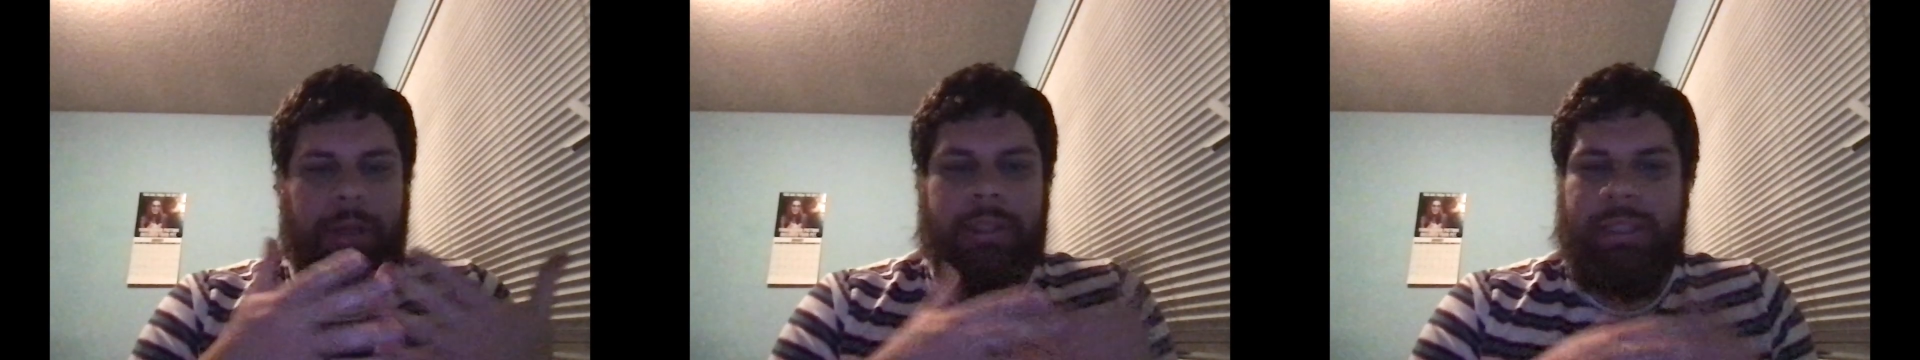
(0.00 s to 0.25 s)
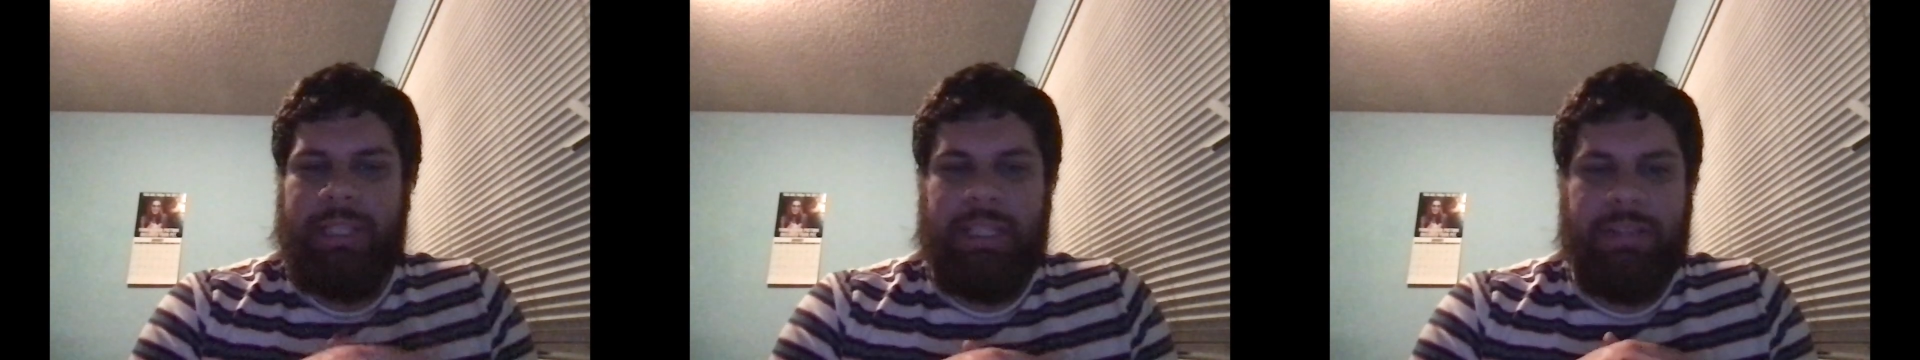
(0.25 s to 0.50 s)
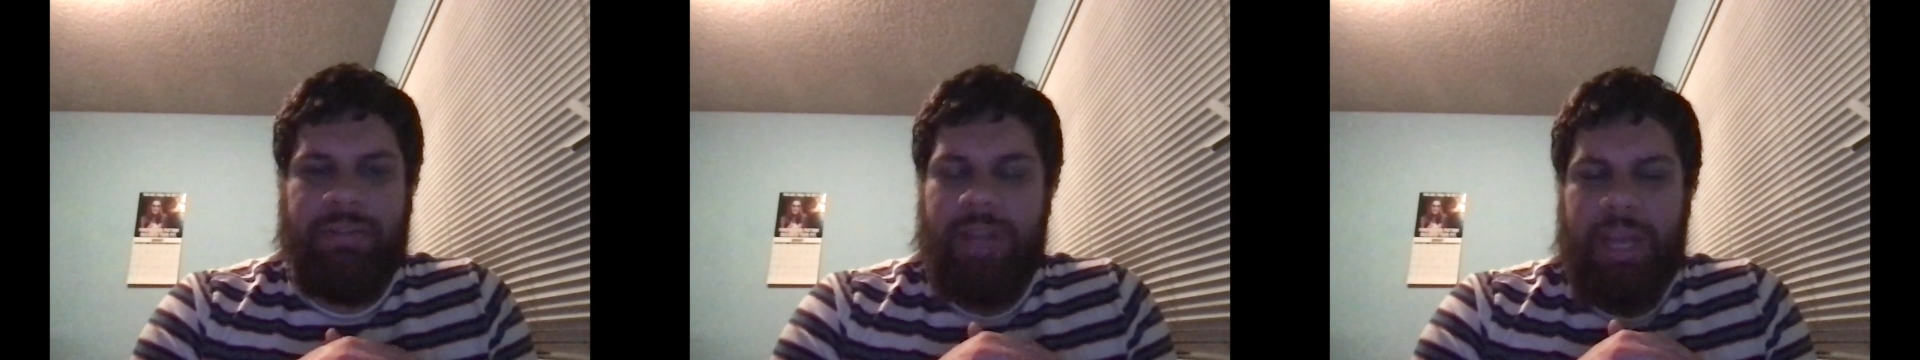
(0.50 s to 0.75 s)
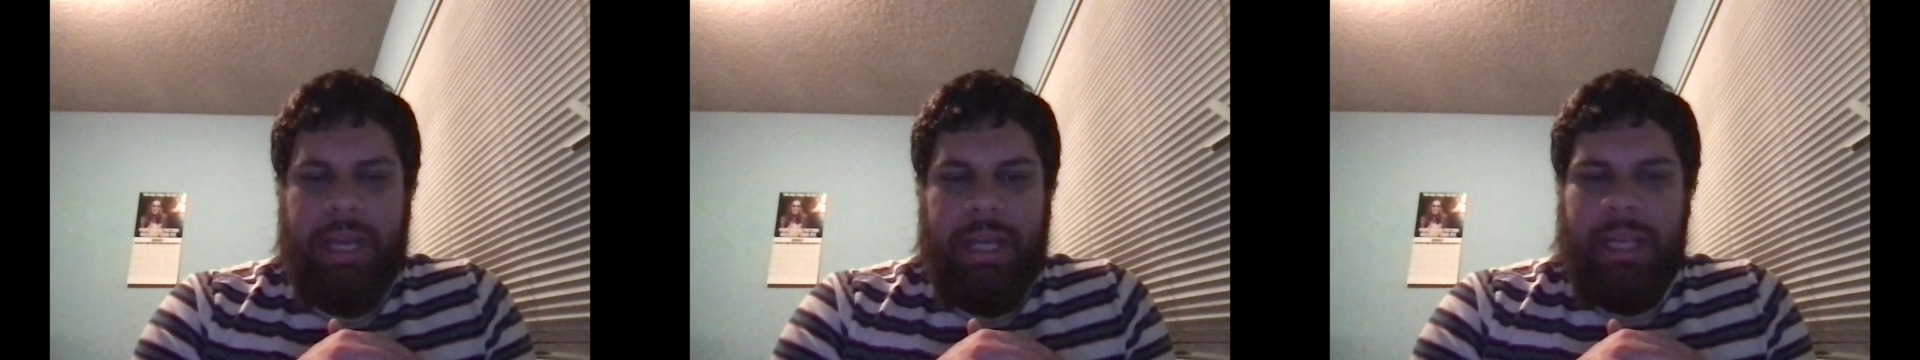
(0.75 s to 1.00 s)
believe
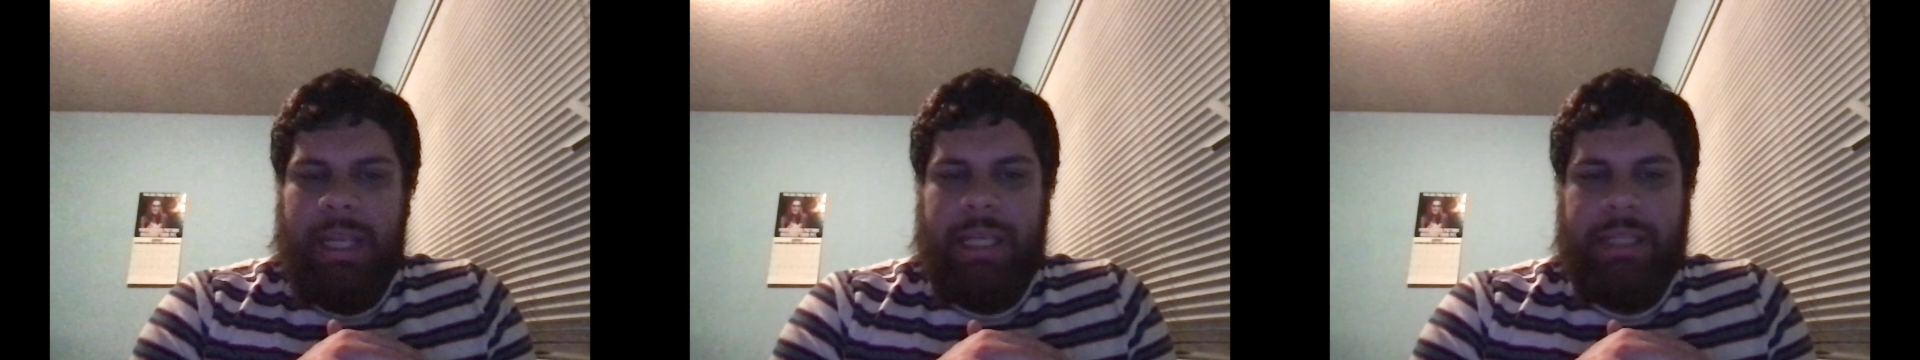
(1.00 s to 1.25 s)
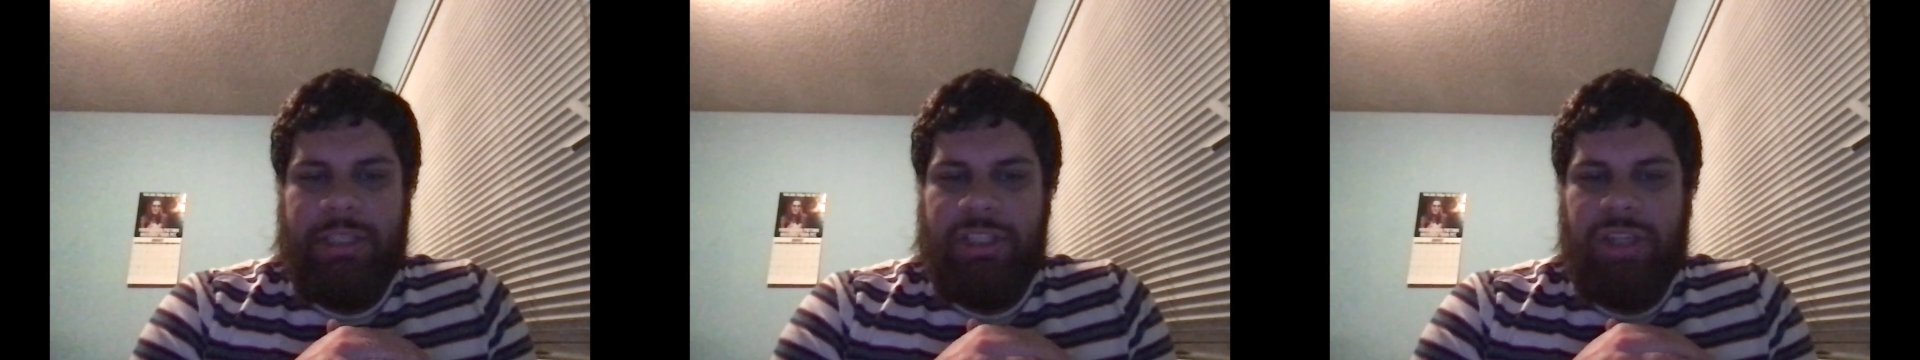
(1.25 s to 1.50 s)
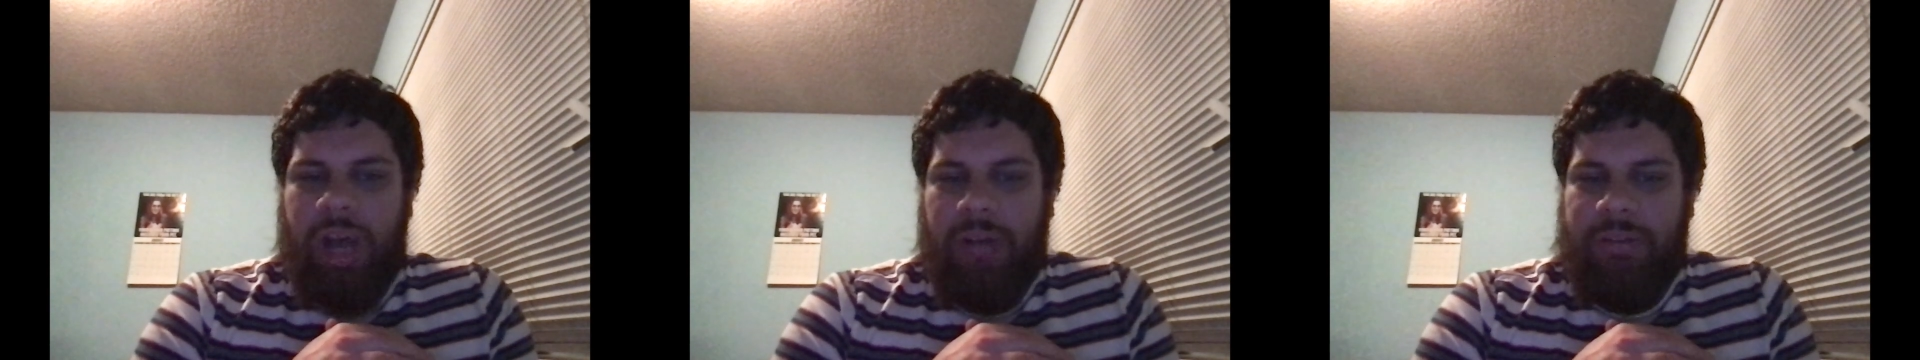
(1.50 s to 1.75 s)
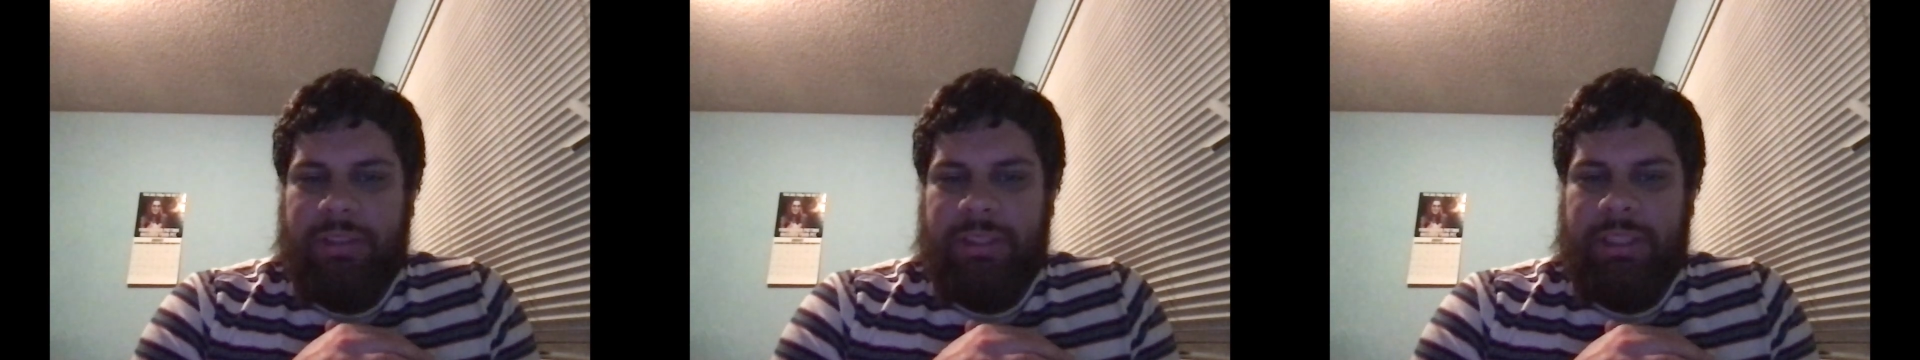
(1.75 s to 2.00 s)
in
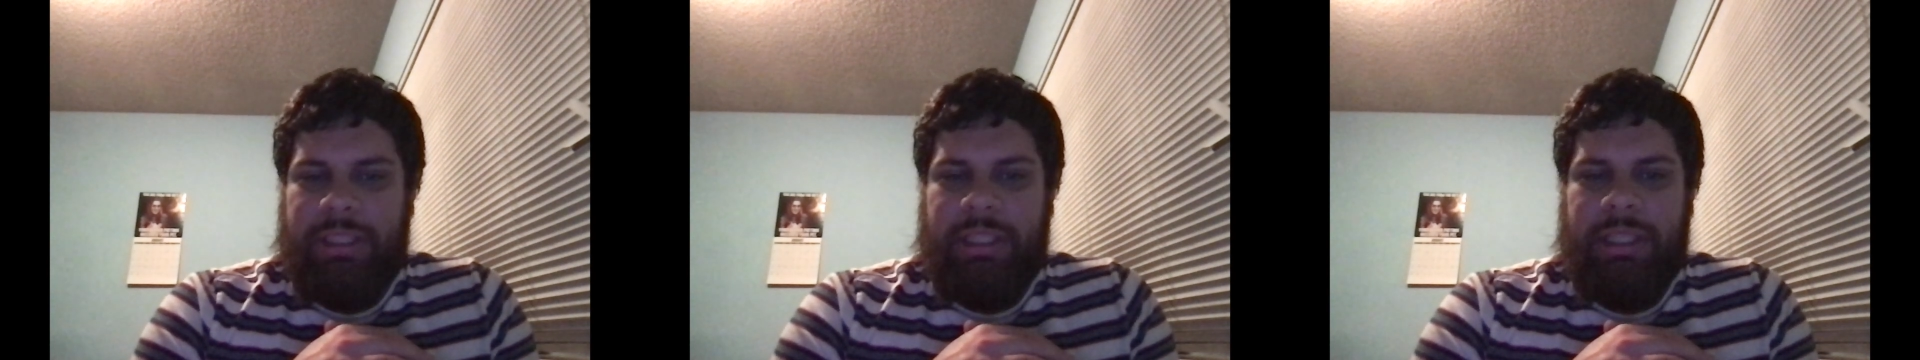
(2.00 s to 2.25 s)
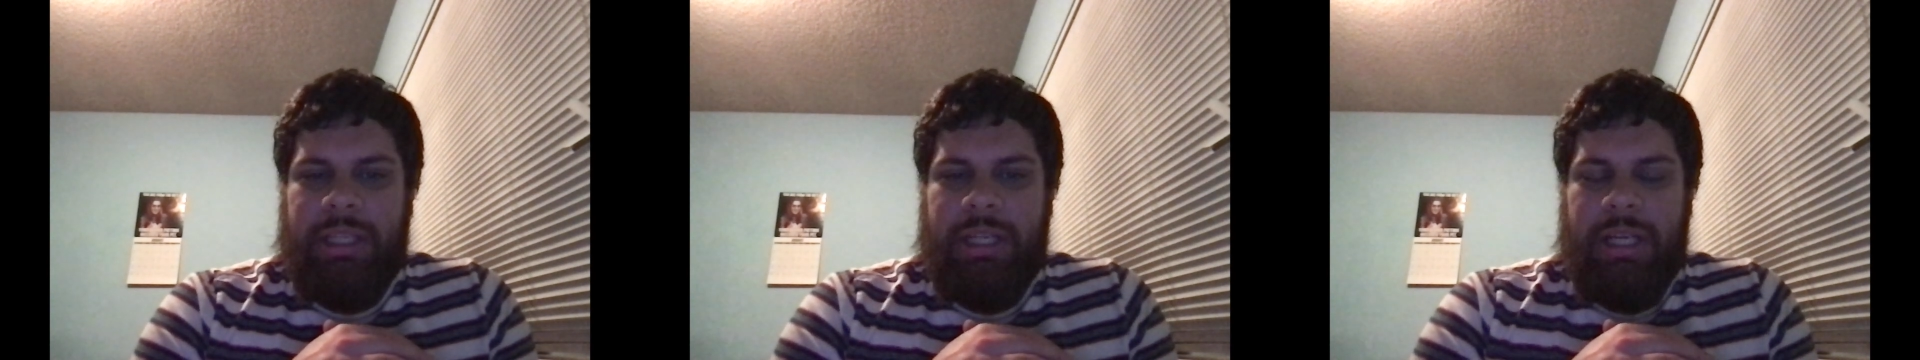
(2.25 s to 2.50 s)
sovereignty